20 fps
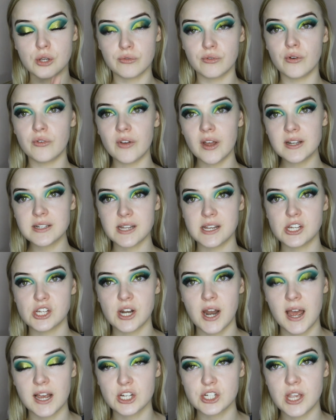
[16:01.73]
So for
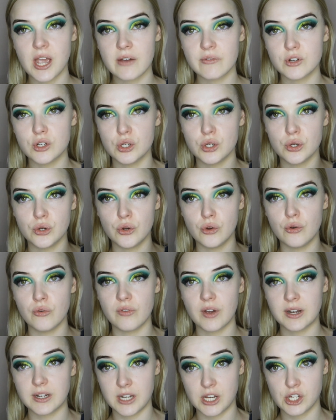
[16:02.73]
foundation, I actually have a
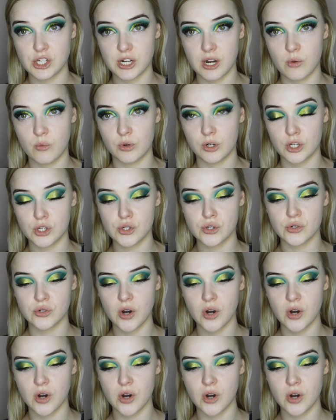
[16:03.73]
new foundation I want to